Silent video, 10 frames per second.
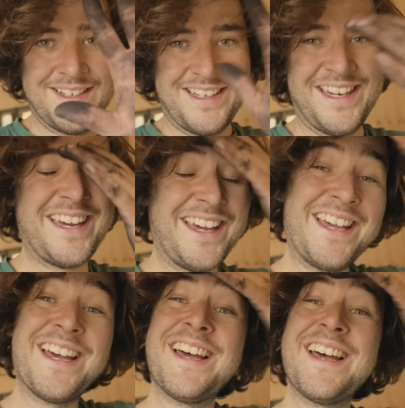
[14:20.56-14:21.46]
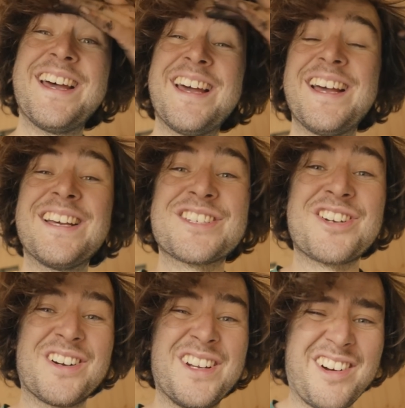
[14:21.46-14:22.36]
one.
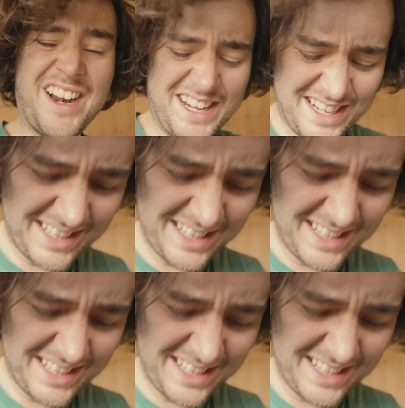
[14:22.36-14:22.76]
Strong look, right?